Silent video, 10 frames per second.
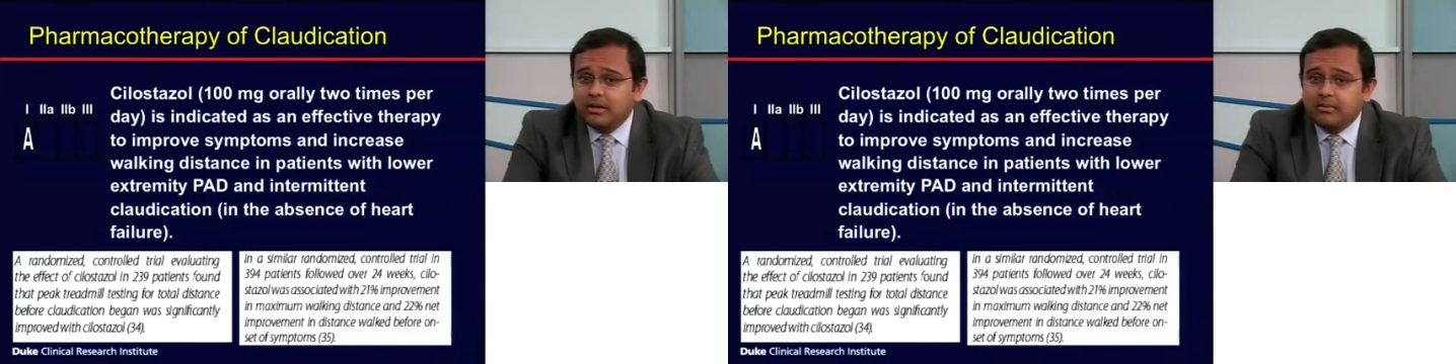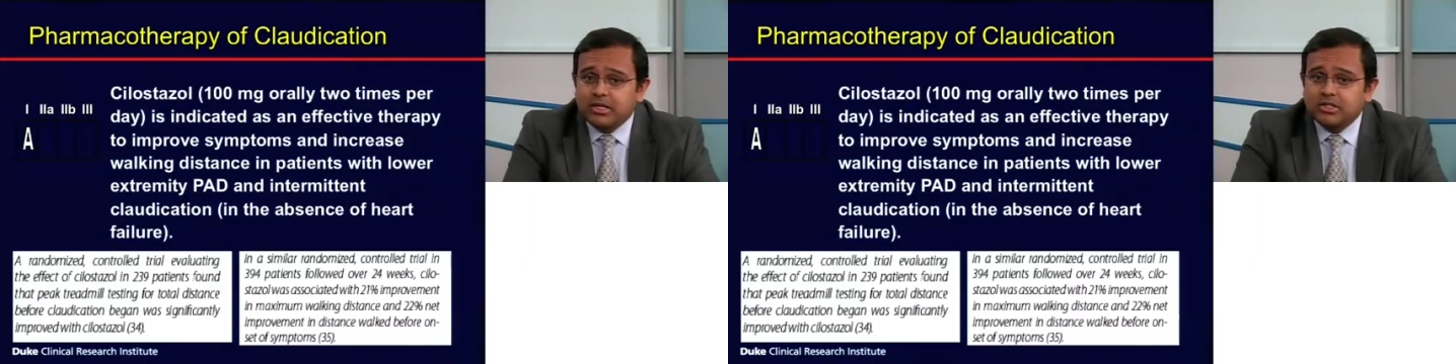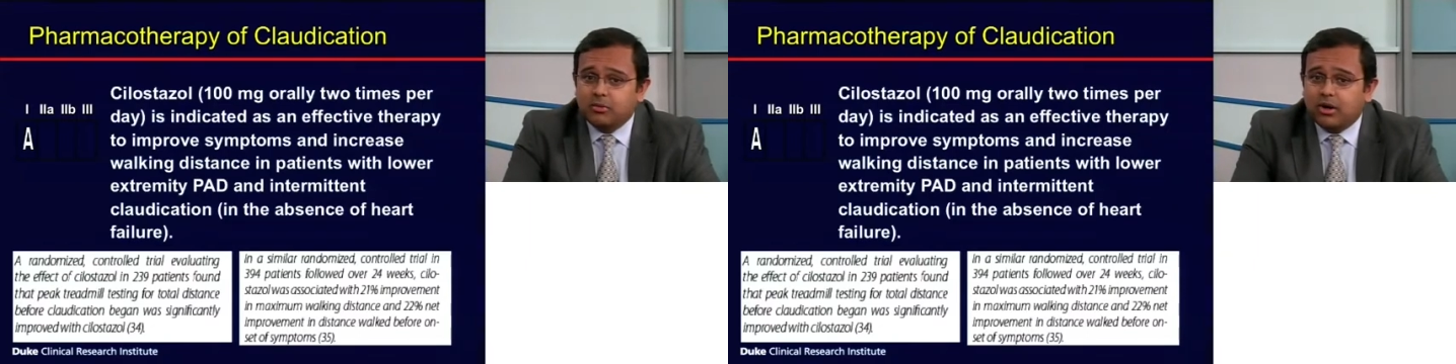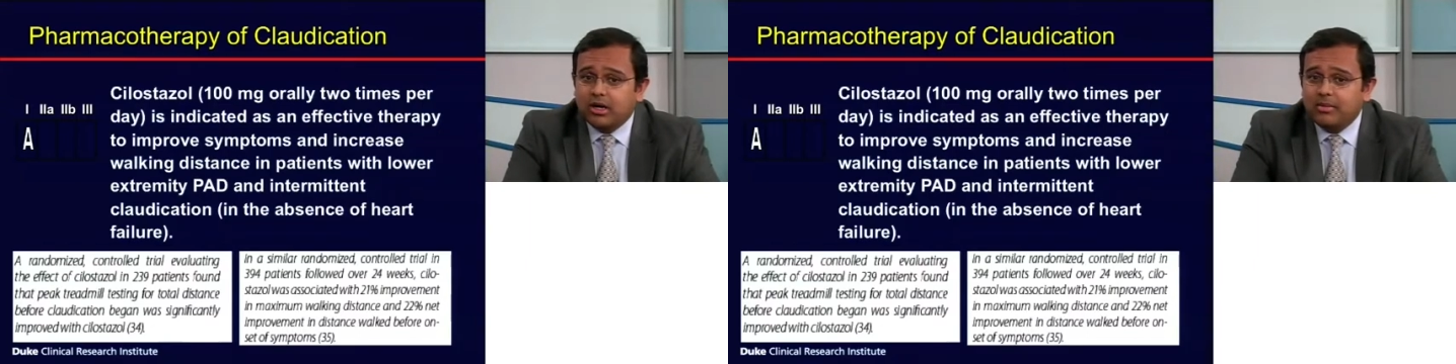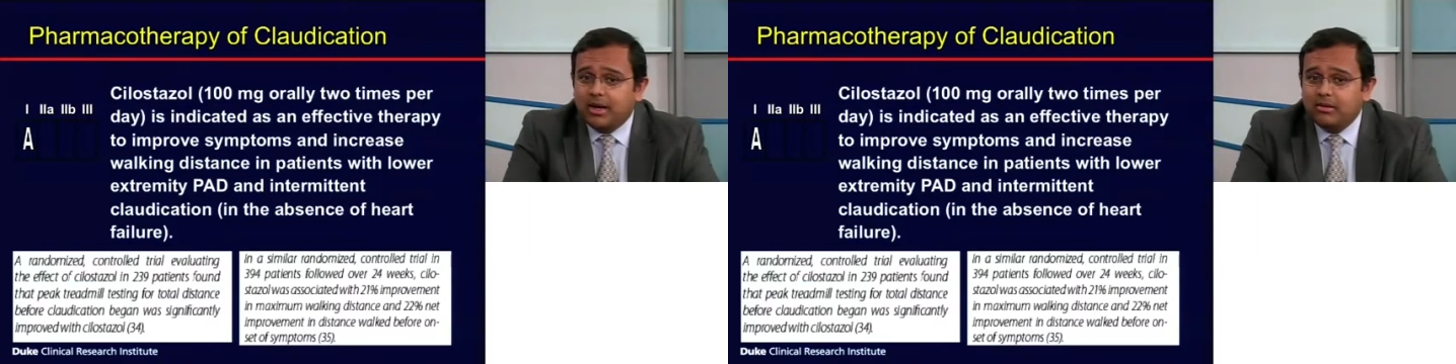makes you walk
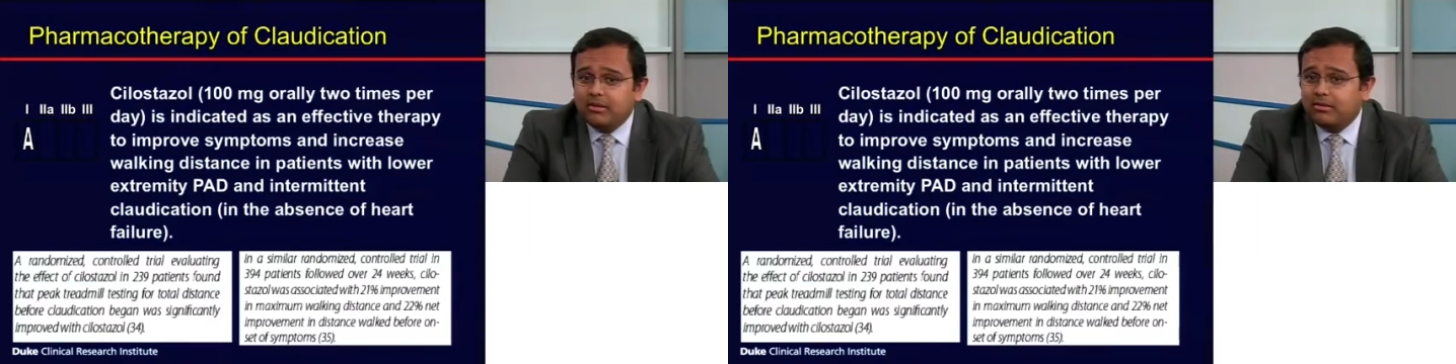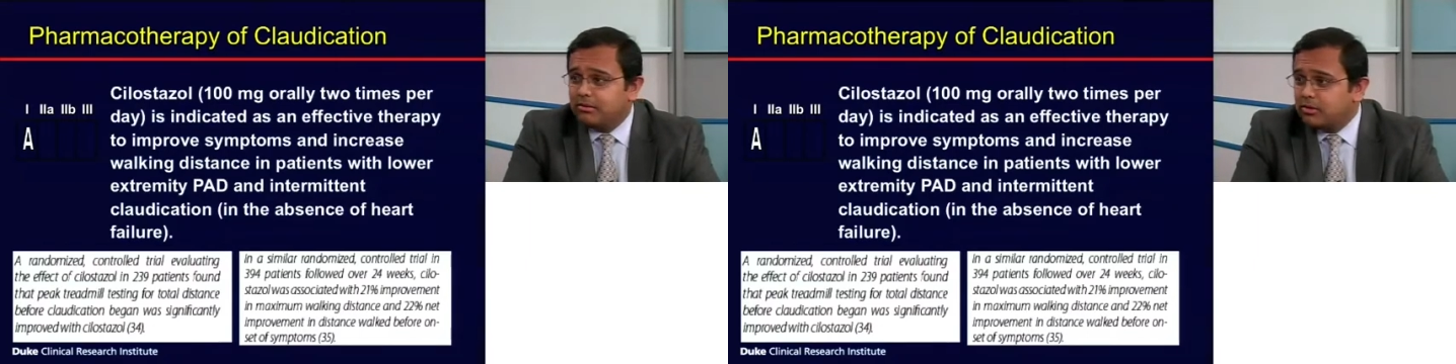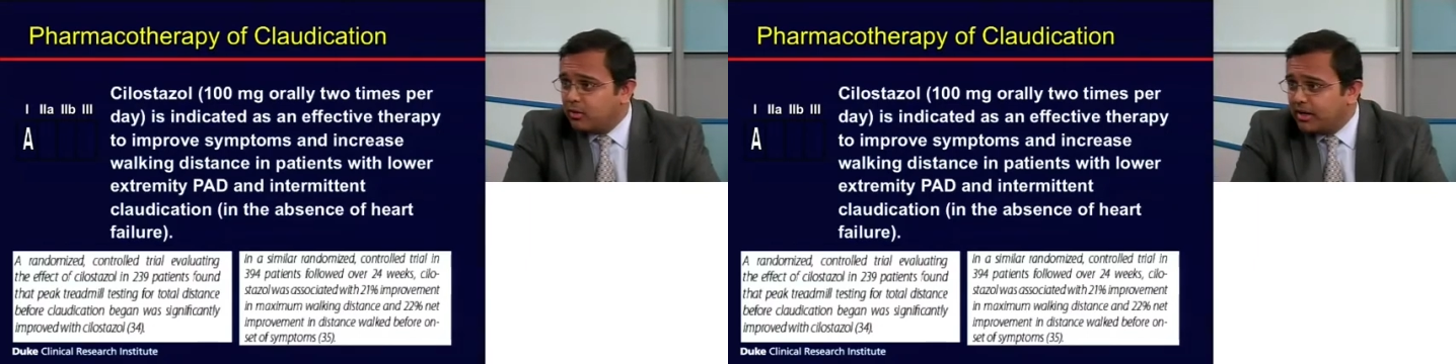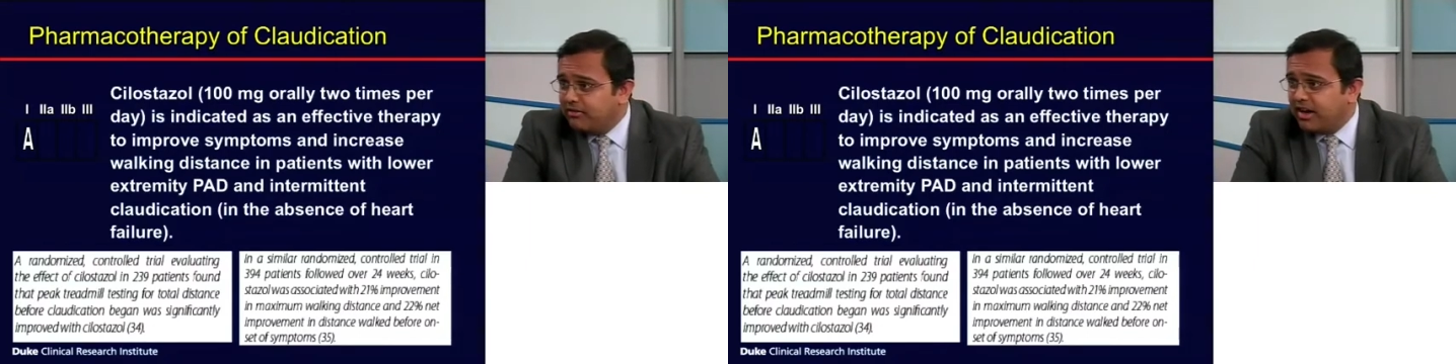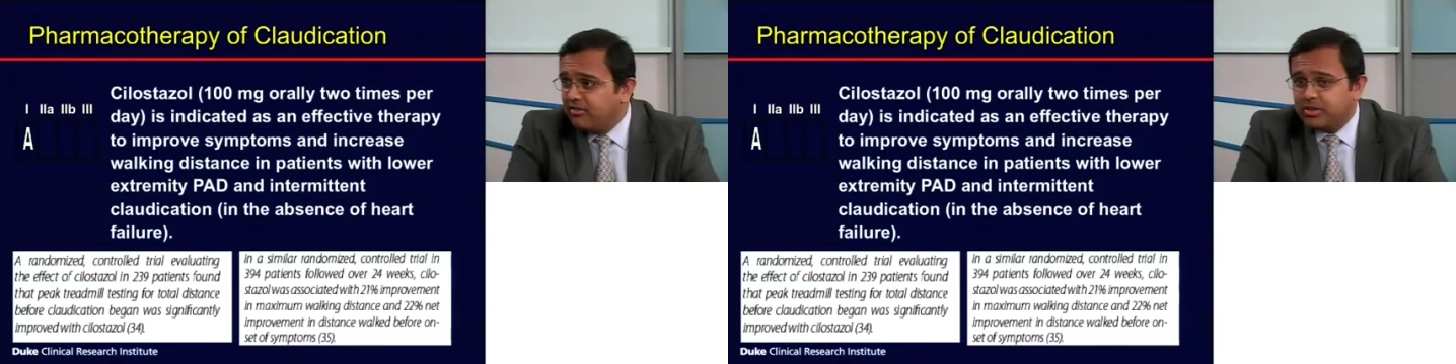about
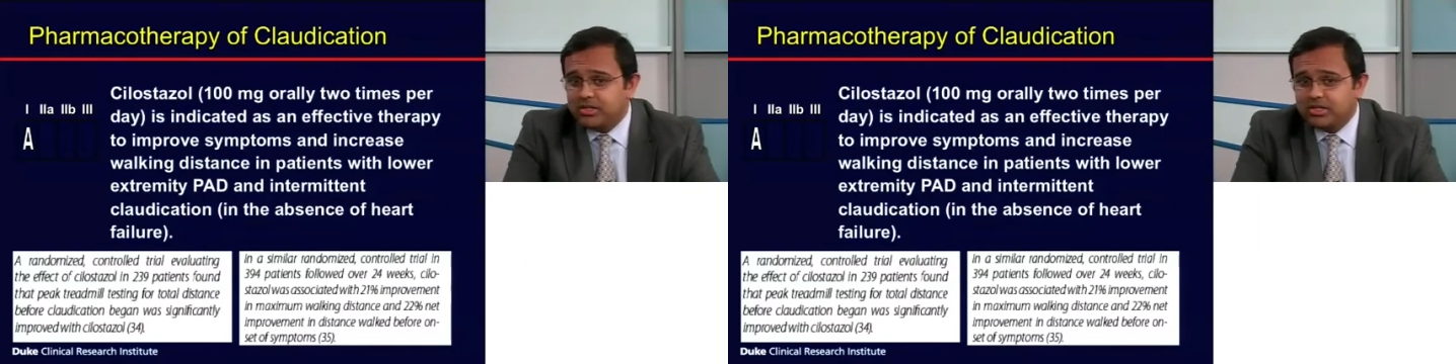25%